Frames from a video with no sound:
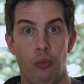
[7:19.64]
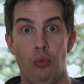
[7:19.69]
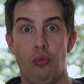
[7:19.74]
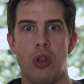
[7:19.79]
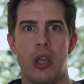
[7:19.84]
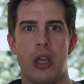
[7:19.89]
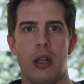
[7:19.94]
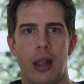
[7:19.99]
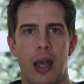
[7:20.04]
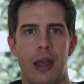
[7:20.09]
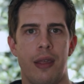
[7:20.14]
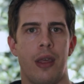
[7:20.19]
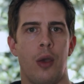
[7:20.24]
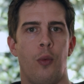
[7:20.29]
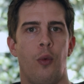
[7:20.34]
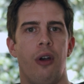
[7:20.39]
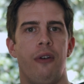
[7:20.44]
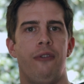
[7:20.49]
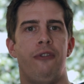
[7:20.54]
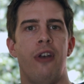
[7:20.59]
real, as it
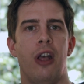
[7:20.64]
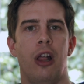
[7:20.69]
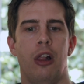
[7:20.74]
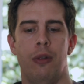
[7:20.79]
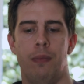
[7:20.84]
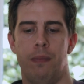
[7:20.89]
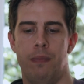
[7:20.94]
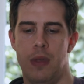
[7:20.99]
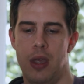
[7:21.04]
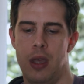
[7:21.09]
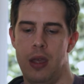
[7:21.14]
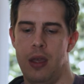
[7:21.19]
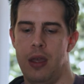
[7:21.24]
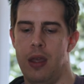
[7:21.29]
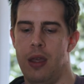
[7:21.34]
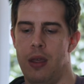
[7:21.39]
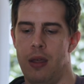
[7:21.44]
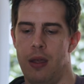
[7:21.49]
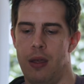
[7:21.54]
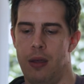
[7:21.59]
were, film.
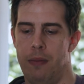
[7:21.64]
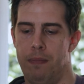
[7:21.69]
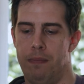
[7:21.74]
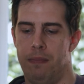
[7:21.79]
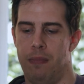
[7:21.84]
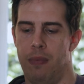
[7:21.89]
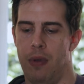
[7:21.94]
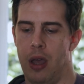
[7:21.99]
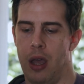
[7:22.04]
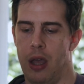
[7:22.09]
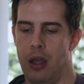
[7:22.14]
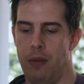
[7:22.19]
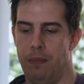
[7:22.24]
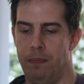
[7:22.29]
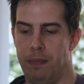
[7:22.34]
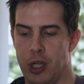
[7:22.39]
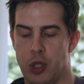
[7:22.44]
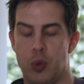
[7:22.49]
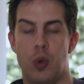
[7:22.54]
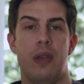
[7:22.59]

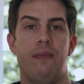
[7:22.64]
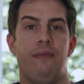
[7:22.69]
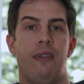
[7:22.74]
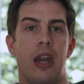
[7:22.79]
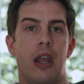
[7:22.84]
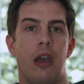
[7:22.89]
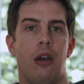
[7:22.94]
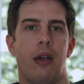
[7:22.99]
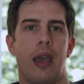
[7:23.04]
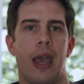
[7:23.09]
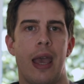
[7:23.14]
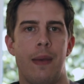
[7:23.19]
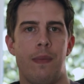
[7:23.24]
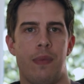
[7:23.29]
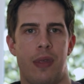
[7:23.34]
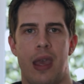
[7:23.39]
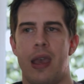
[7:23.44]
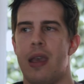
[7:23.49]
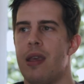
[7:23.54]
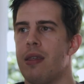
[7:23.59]
Between video
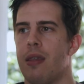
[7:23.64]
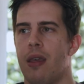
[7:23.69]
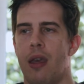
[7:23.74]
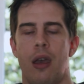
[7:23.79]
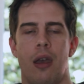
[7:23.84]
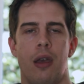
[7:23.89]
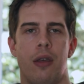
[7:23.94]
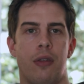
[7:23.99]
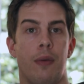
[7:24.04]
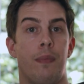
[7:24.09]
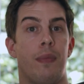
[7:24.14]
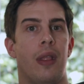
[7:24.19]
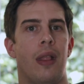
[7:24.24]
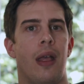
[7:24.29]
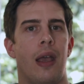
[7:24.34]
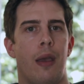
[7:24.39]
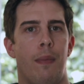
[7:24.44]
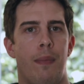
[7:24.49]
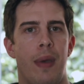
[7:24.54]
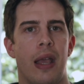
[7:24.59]
games is something
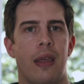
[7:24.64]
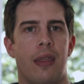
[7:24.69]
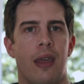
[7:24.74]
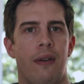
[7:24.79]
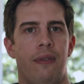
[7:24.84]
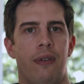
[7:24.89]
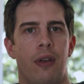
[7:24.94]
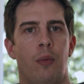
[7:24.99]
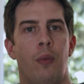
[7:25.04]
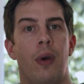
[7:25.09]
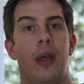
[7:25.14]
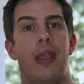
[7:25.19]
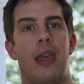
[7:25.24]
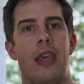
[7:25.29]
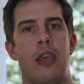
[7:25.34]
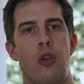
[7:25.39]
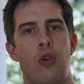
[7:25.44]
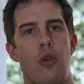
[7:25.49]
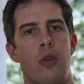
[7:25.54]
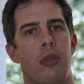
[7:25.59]
like a Pixar film where they
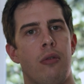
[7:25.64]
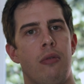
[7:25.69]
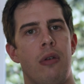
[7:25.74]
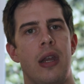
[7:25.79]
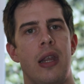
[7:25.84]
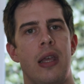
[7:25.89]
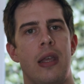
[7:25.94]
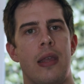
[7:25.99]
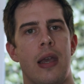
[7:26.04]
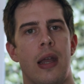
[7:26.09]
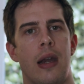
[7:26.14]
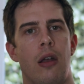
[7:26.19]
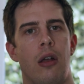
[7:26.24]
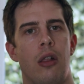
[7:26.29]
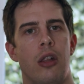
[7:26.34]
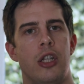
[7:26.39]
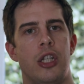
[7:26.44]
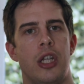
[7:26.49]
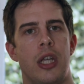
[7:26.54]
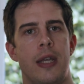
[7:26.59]
use 3D
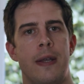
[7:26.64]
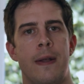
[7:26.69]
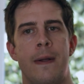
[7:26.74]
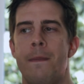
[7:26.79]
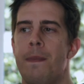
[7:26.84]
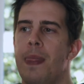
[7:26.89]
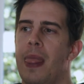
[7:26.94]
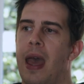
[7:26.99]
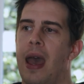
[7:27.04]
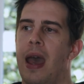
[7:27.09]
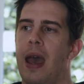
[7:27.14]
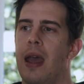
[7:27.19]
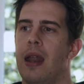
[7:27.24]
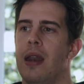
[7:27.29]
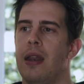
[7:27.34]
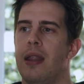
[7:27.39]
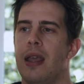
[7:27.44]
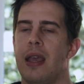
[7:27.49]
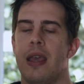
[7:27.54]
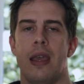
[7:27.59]
technology
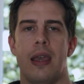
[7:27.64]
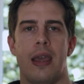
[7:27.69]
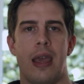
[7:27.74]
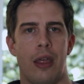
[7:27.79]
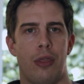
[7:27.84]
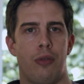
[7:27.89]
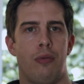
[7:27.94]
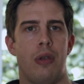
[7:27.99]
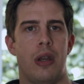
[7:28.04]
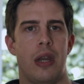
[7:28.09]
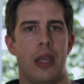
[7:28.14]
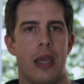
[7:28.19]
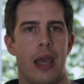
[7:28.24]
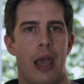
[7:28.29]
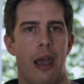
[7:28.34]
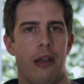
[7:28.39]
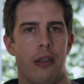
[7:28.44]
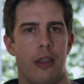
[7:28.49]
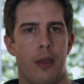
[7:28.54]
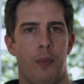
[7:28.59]
and they can get 3D
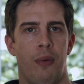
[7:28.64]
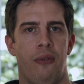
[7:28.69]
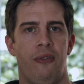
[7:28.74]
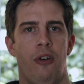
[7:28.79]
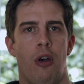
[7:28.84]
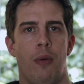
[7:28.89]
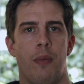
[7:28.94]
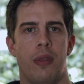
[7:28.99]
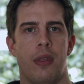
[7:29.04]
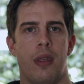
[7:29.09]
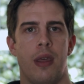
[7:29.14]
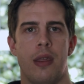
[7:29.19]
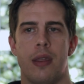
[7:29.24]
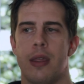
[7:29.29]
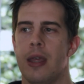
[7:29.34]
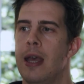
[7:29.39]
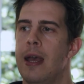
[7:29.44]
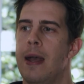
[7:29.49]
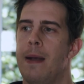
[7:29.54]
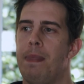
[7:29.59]
character
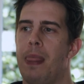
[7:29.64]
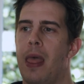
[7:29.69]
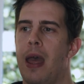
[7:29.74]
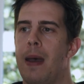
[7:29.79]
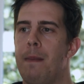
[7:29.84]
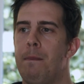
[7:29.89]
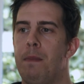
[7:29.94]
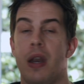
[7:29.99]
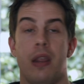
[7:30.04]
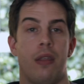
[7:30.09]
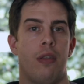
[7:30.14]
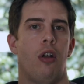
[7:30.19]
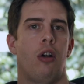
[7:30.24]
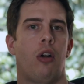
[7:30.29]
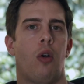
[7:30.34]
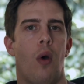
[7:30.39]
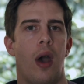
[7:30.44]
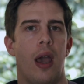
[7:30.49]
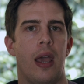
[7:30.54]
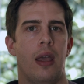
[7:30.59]
performances, but it's
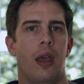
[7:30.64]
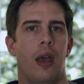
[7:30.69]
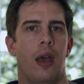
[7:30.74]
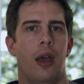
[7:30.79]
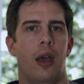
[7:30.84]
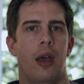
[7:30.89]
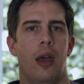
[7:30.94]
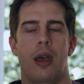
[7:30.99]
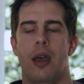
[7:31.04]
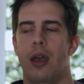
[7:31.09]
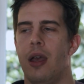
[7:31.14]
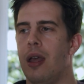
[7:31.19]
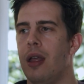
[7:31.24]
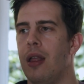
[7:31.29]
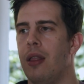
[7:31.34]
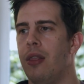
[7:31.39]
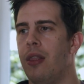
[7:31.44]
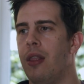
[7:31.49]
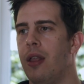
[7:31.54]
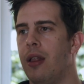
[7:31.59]
not quite,
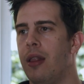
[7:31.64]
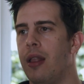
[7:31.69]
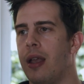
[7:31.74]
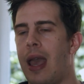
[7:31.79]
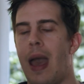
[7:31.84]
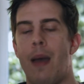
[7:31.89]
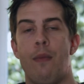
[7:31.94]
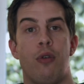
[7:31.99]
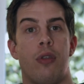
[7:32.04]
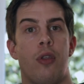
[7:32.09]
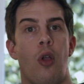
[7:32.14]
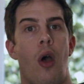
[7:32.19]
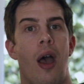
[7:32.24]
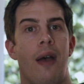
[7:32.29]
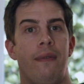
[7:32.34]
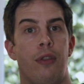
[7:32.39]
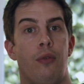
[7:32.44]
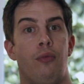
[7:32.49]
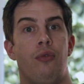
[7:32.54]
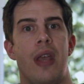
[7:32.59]
the cameras don't
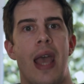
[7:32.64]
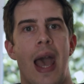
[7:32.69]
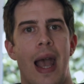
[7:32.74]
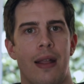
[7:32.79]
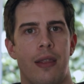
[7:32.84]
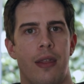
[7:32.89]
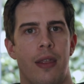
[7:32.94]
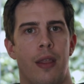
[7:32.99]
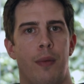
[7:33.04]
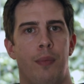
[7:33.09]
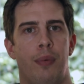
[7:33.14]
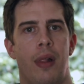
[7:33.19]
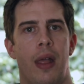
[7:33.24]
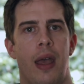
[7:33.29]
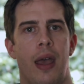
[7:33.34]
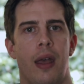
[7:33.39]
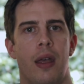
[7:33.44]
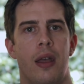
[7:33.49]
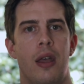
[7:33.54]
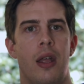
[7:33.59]
have to react to the
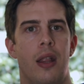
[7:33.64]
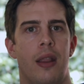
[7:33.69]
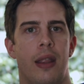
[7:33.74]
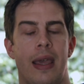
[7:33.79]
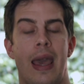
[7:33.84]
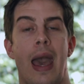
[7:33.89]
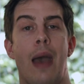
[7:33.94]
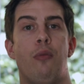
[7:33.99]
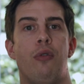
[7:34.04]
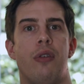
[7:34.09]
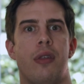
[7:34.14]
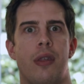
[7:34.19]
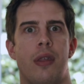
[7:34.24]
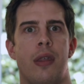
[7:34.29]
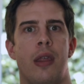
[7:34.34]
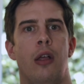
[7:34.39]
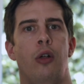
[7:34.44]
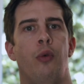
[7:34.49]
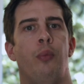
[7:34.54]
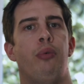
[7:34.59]
player. The cameras are
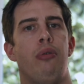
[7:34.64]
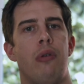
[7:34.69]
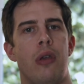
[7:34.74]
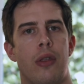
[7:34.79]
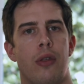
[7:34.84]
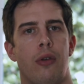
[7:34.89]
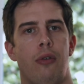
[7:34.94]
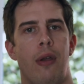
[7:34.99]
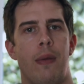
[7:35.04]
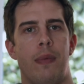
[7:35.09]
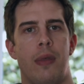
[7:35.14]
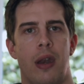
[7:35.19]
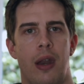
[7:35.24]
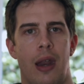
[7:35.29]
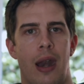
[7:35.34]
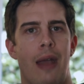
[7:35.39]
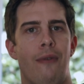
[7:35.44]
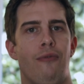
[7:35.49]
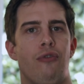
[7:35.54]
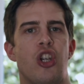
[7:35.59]
still pre-scripted
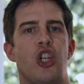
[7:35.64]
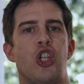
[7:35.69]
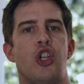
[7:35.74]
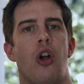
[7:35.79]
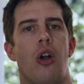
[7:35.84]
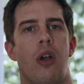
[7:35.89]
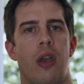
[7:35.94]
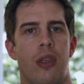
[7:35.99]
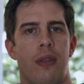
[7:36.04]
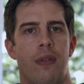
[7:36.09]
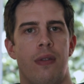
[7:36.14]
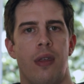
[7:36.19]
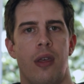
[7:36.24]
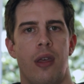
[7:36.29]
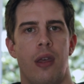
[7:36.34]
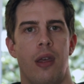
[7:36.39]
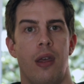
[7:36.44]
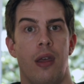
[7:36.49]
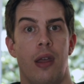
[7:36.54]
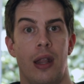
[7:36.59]
and every shot is
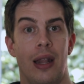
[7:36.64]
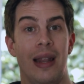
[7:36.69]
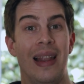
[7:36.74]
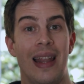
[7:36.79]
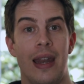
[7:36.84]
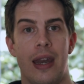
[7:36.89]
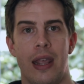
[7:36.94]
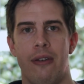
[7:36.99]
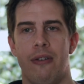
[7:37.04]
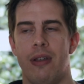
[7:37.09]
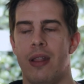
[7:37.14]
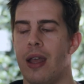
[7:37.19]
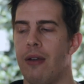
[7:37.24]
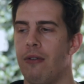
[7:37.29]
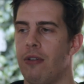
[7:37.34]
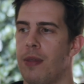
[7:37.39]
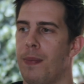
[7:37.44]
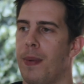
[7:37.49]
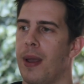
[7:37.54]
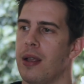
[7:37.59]
linear in that
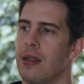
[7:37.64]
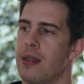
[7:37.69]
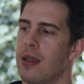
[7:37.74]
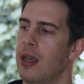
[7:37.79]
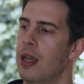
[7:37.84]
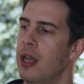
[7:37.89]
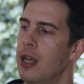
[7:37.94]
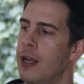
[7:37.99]
respect.